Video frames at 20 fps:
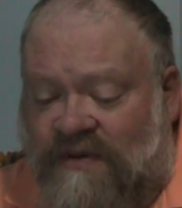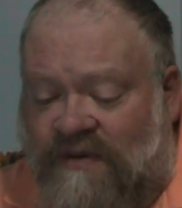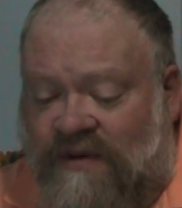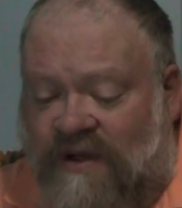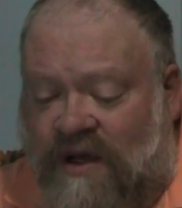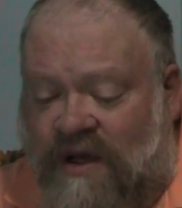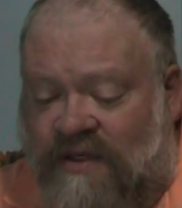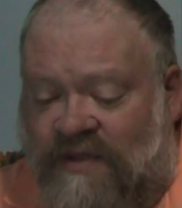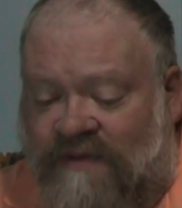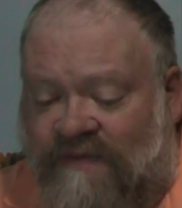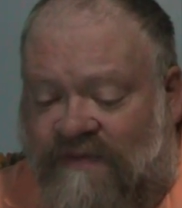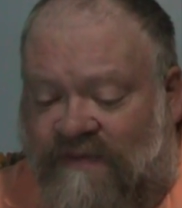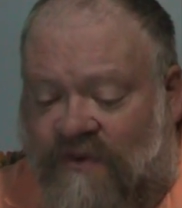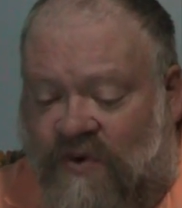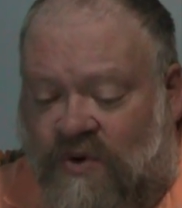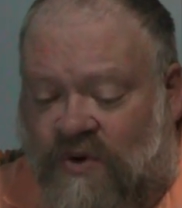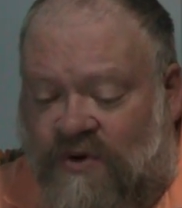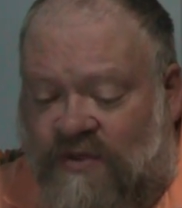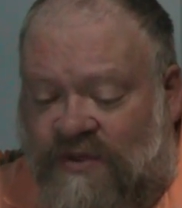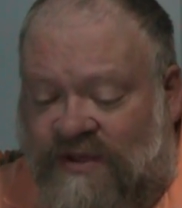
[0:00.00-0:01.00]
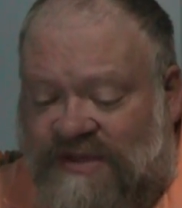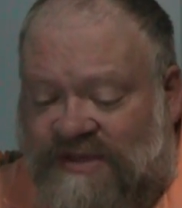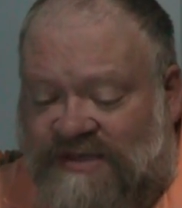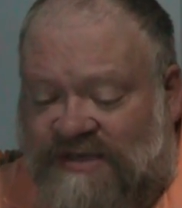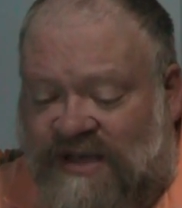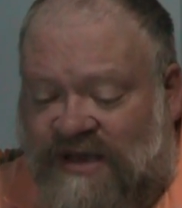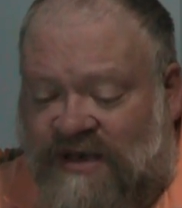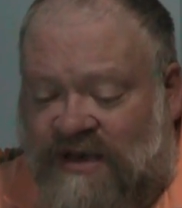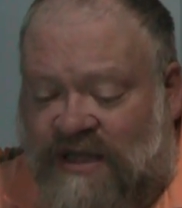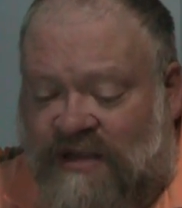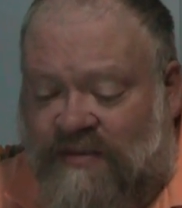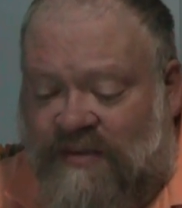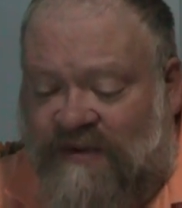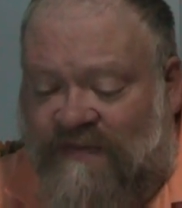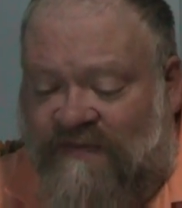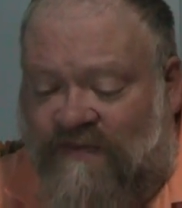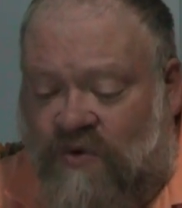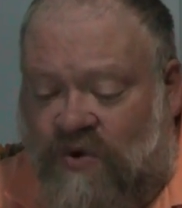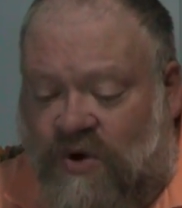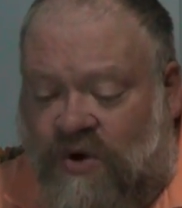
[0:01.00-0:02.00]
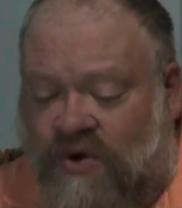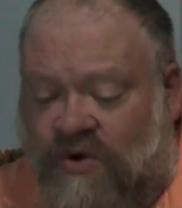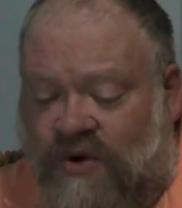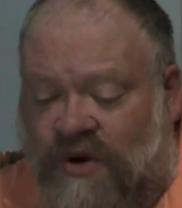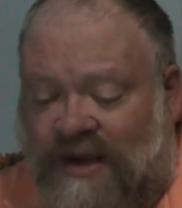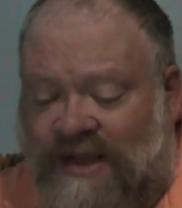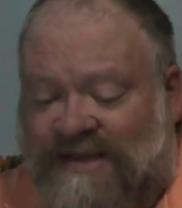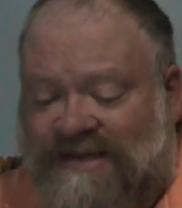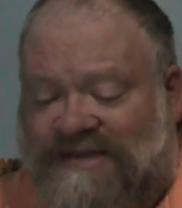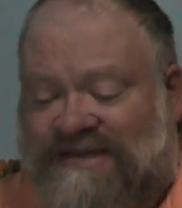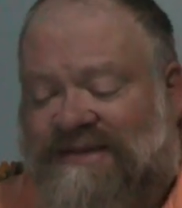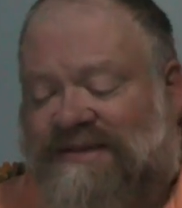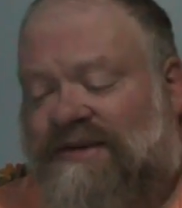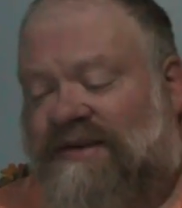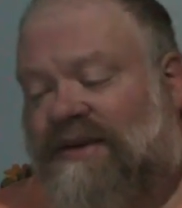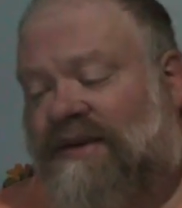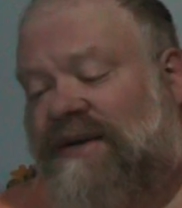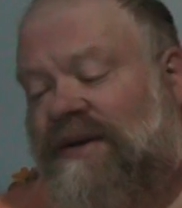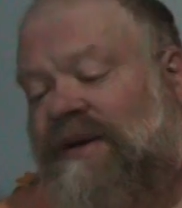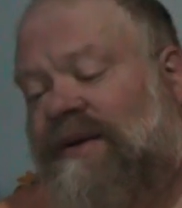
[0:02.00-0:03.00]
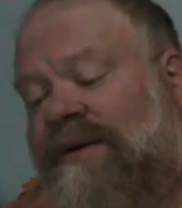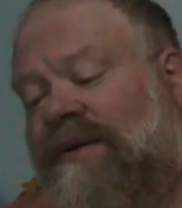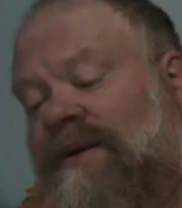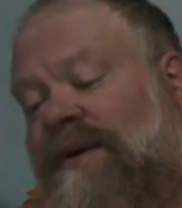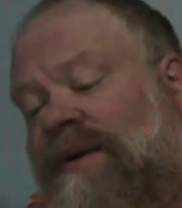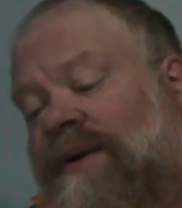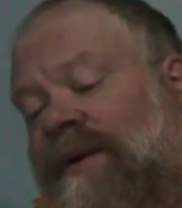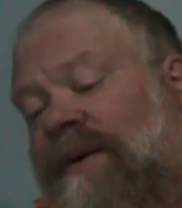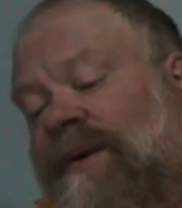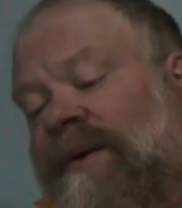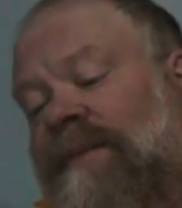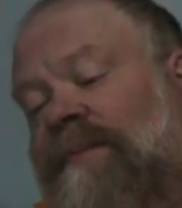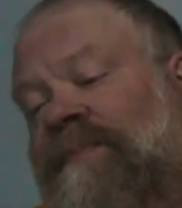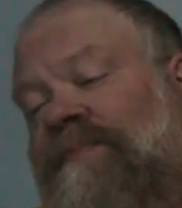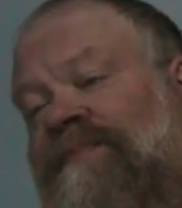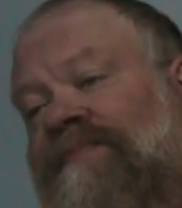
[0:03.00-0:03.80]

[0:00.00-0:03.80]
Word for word: on the fourth Sunday before Christ. Um,